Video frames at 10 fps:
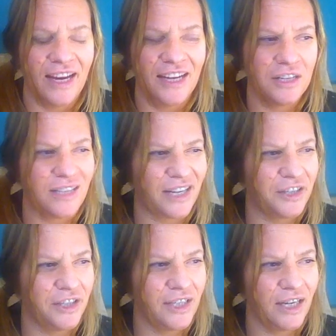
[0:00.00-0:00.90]
And it's just,
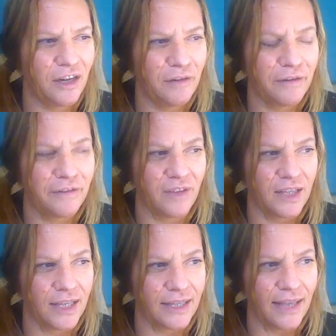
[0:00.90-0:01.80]
I couldn't get over
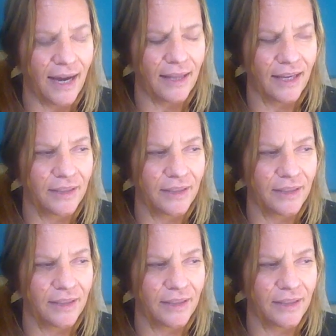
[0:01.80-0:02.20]
feeling that.